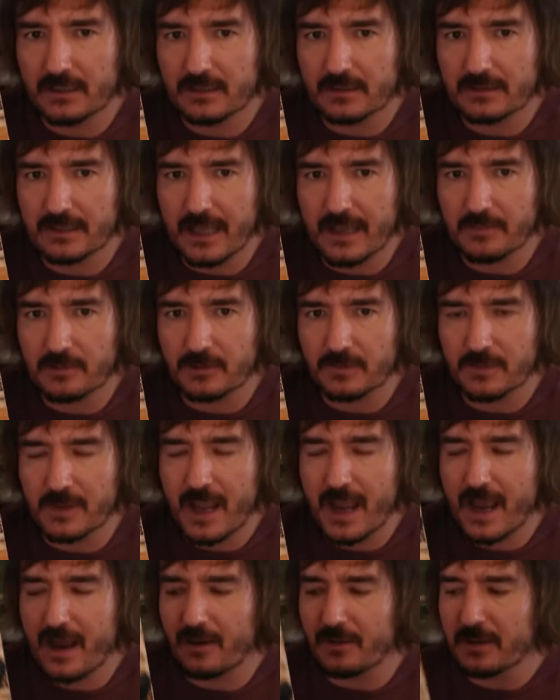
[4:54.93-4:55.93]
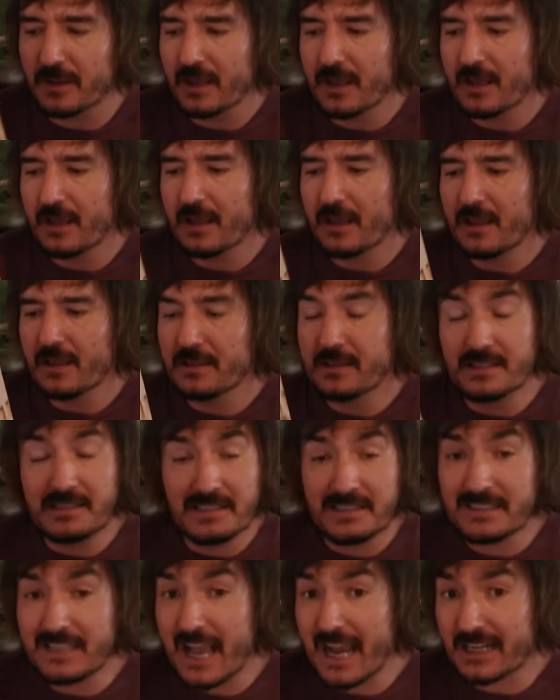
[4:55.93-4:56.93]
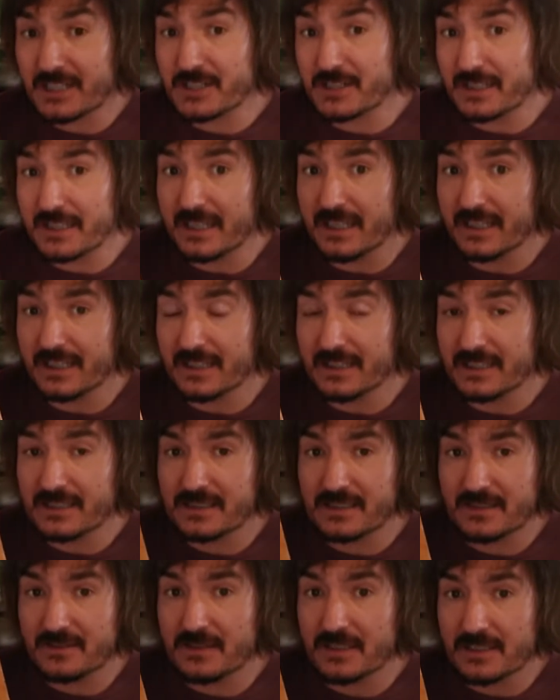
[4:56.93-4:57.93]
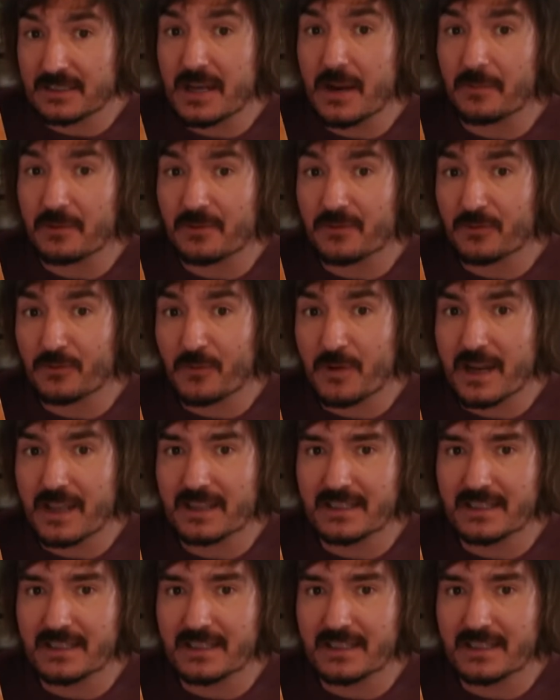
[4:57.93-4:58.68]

label. Now, This is number 3.